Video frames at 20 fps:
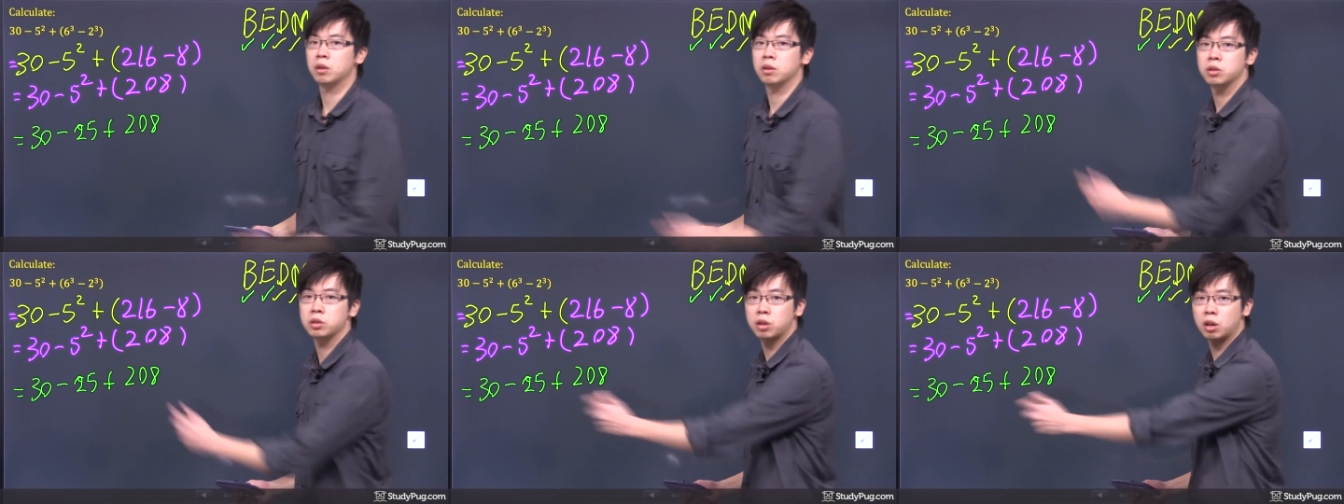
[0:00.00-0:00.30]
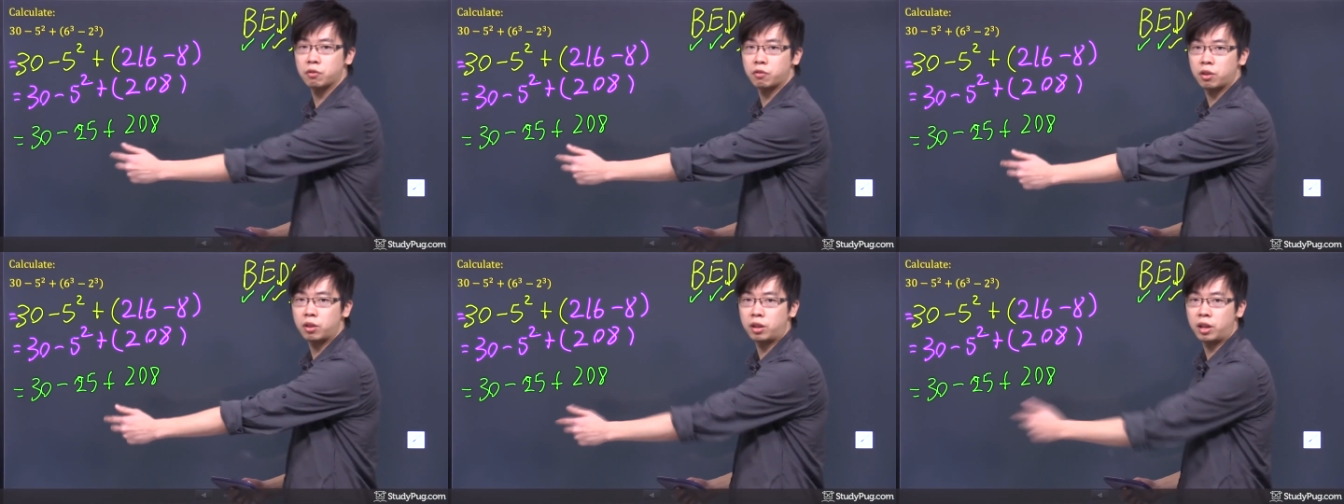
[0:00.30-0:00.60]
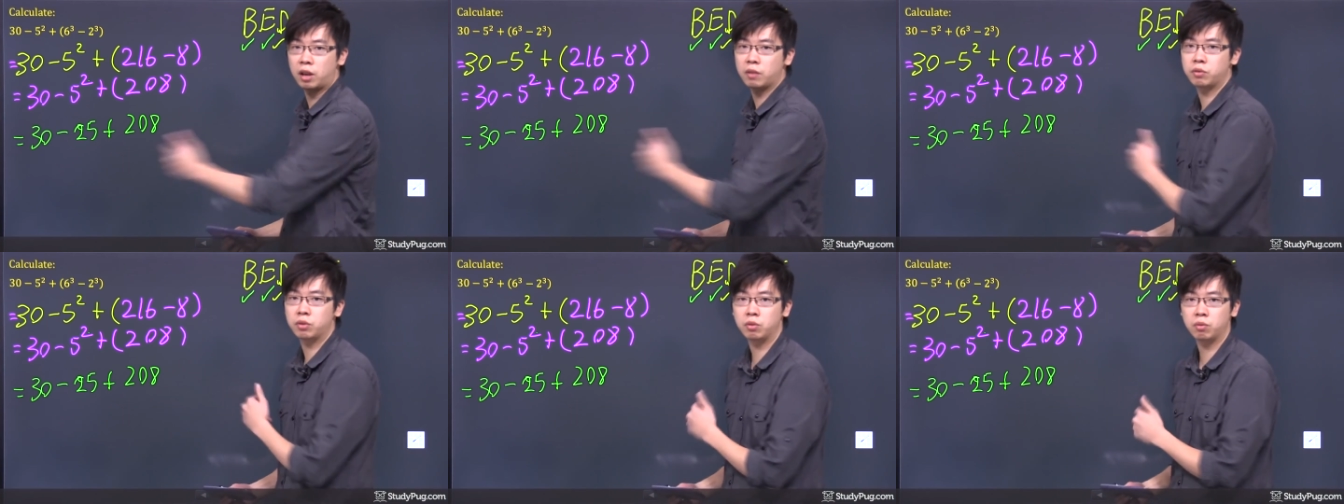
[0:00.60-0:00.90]
start
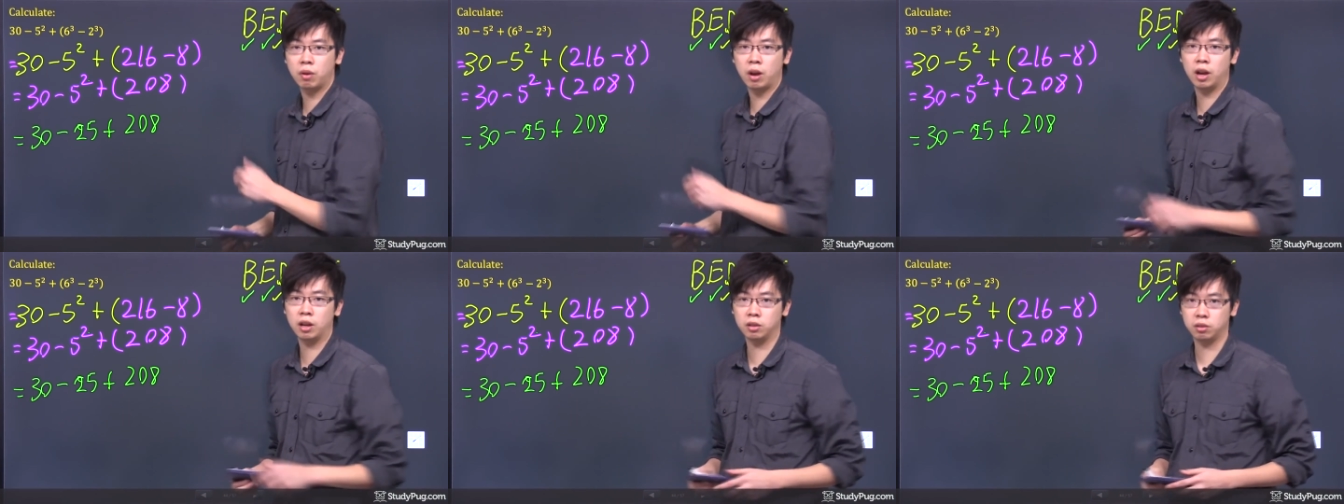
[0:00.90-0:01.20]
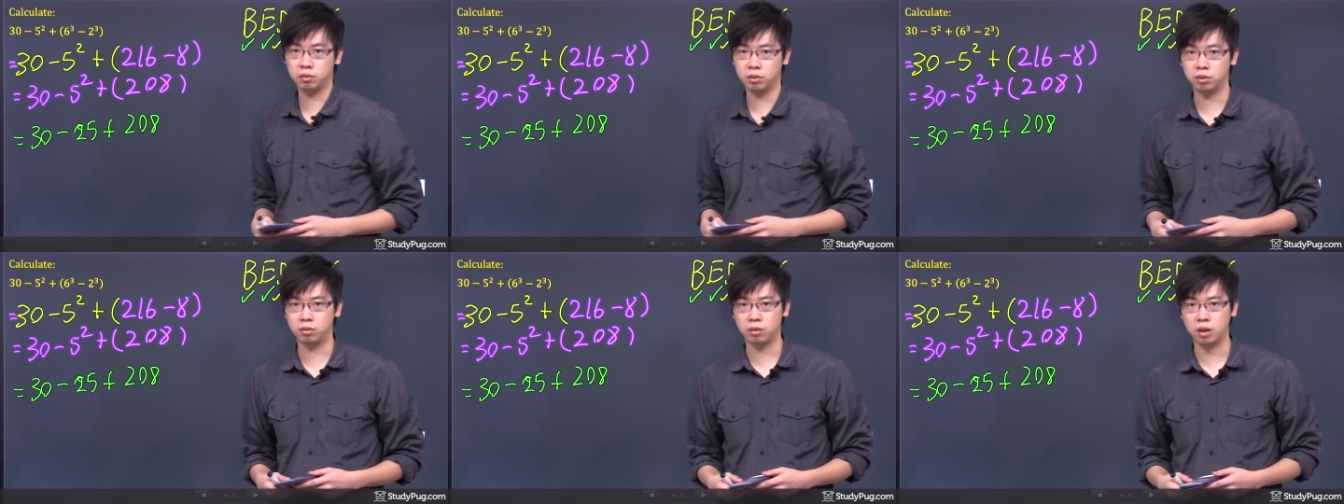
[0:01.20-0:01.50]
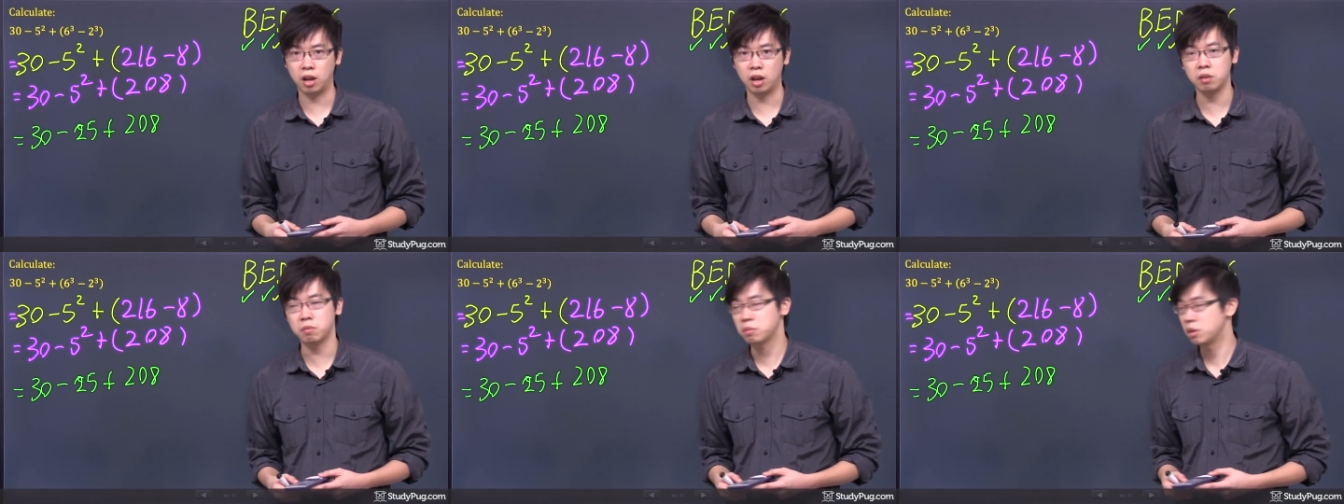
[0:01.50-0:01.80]
from left to right.
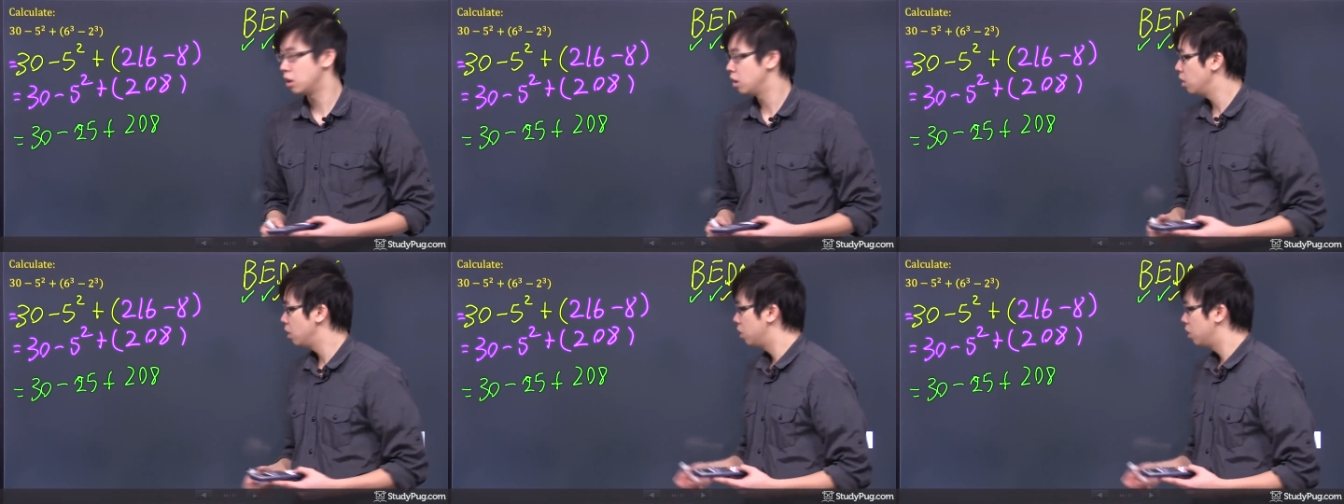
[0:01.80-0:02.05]
Okay?